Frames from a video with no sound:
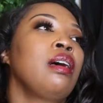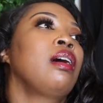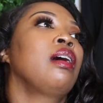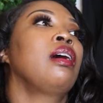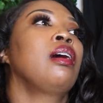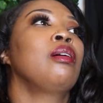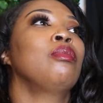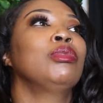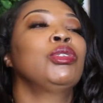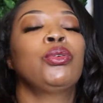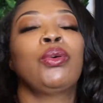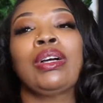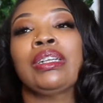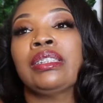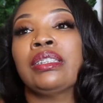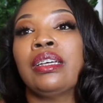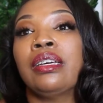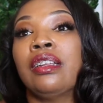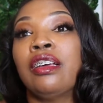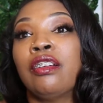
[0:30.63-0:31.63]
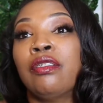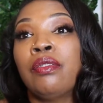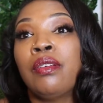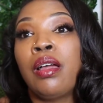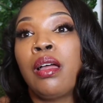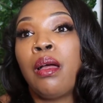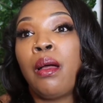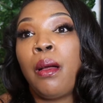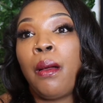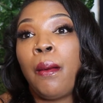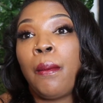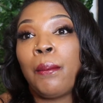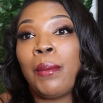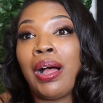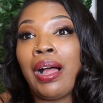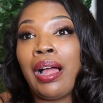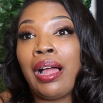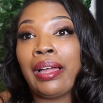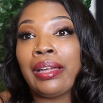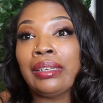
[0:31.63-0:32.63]
Towards the end of
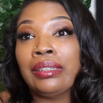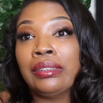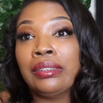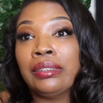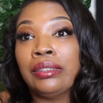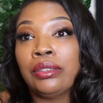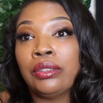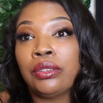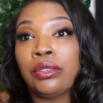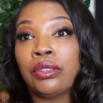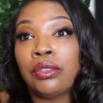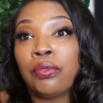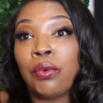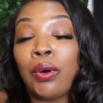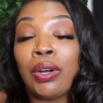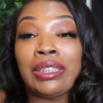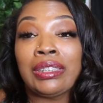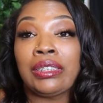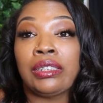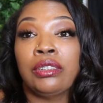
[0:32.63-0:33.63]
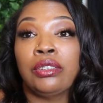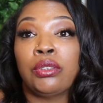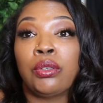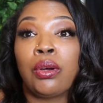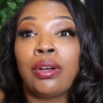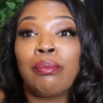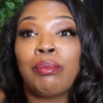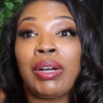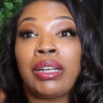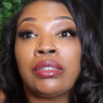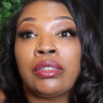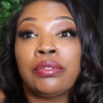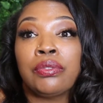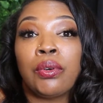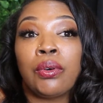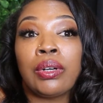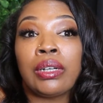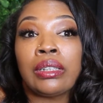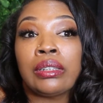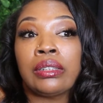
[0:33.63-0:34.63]
my divorce and during my
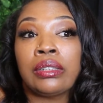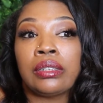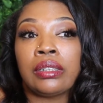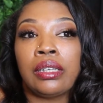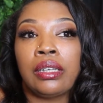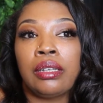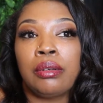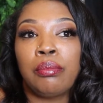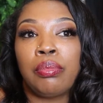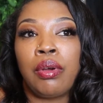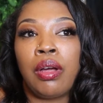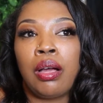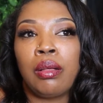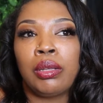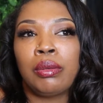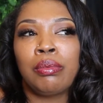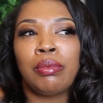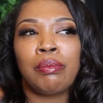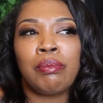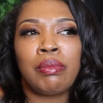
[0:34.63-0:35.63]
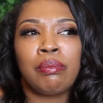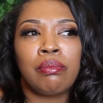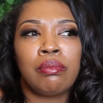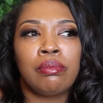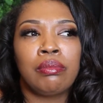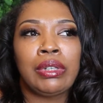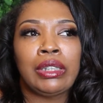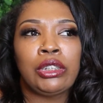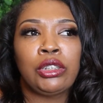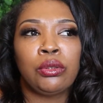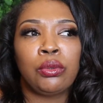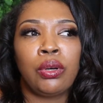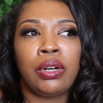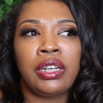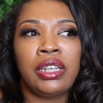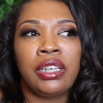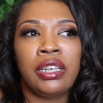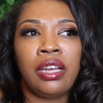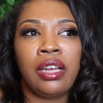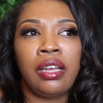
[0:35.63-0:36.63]
divorce and probably
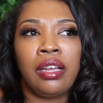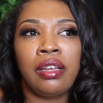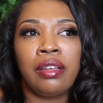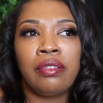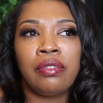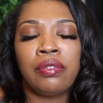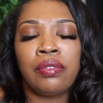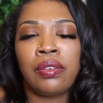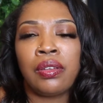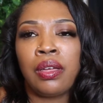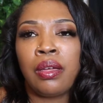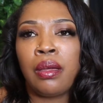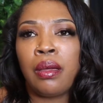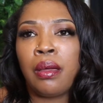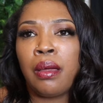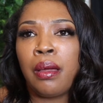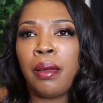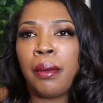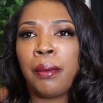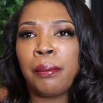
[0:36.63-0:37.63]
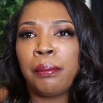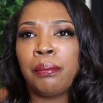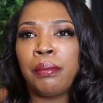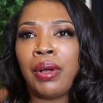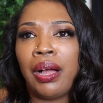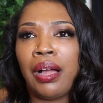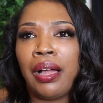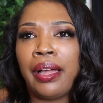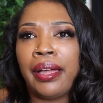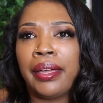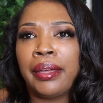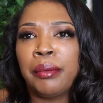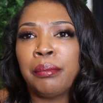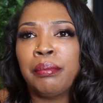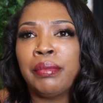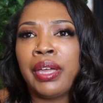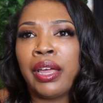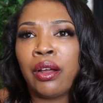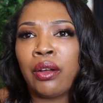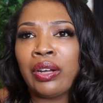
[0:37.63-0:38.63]
majority of my
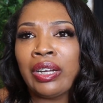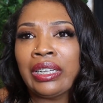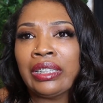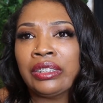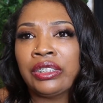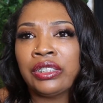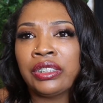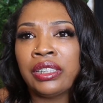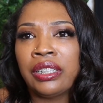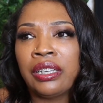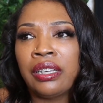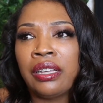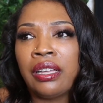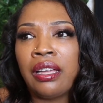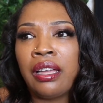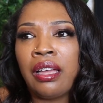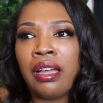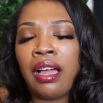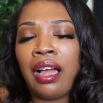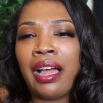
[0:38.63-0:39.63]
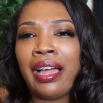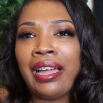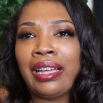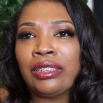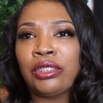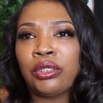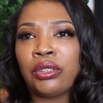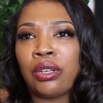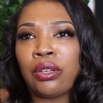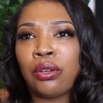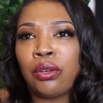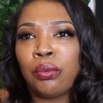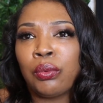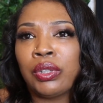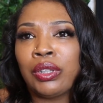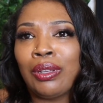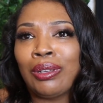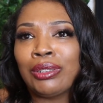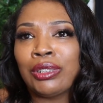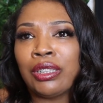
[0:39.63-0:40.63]
marriage, I had struggled
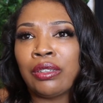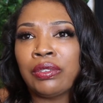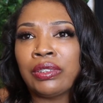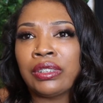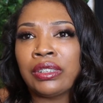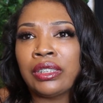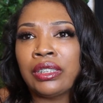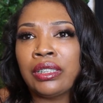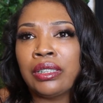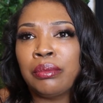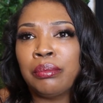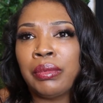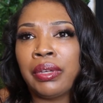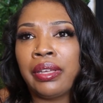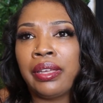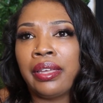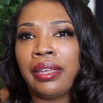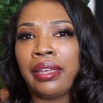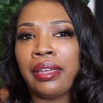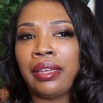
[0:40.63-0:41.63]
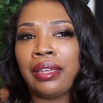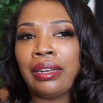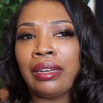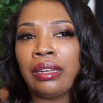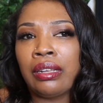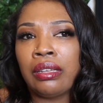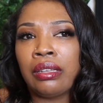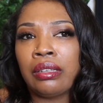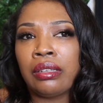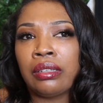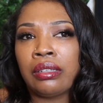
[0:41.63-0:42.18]
with low self-esteem and